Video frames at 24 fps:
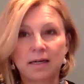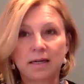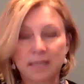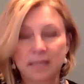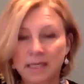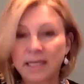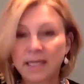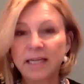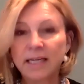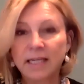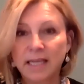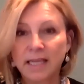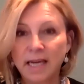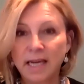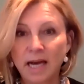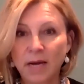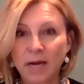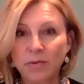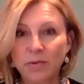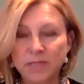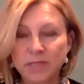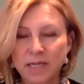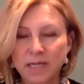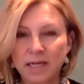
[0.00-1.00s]
Clearly, I
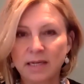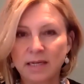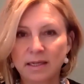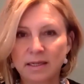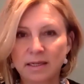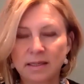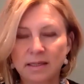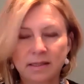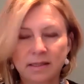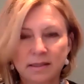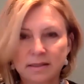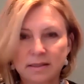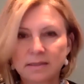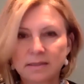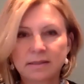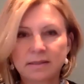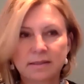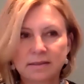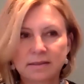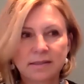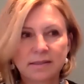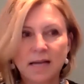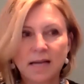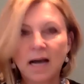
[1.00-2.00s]
was in
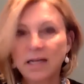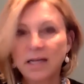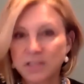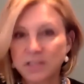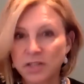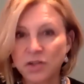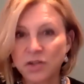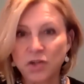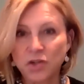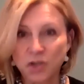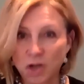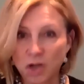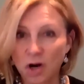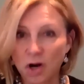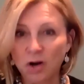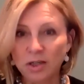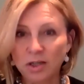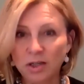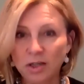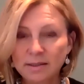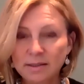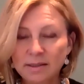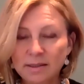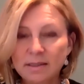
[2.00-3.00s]
utter
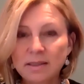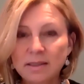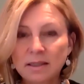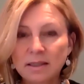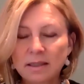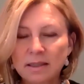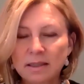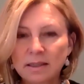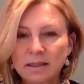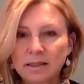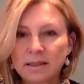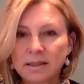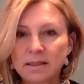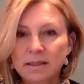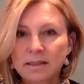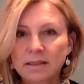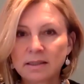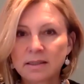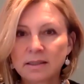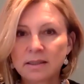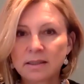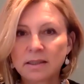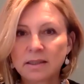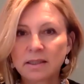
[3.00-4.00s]
shock
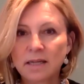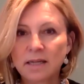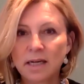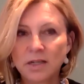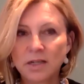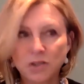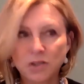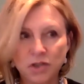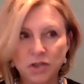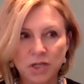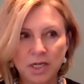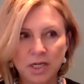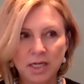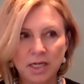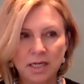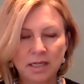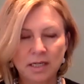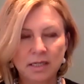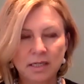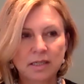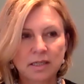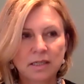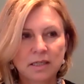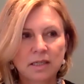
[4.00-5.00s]
as
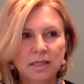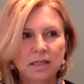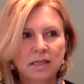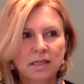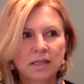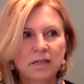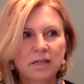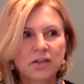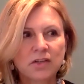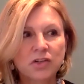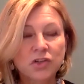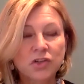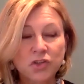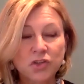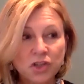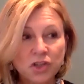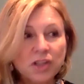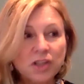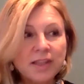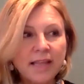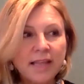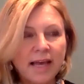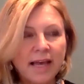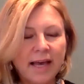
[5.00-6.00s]
she
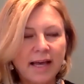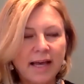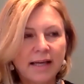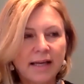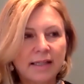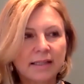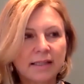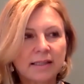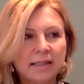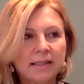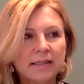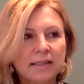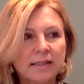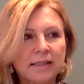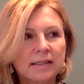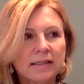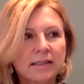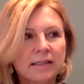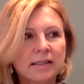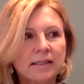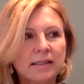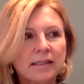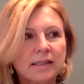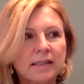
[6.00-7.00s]
stood there
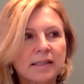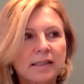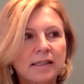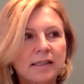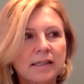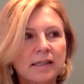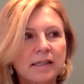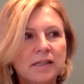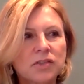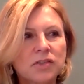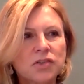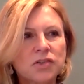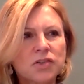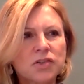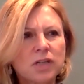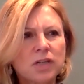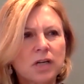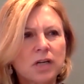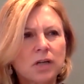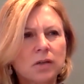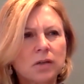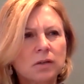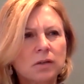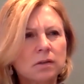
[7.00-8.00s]
and
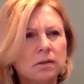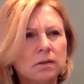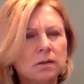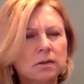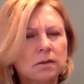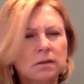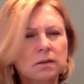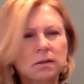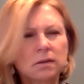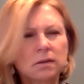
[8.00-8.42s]
so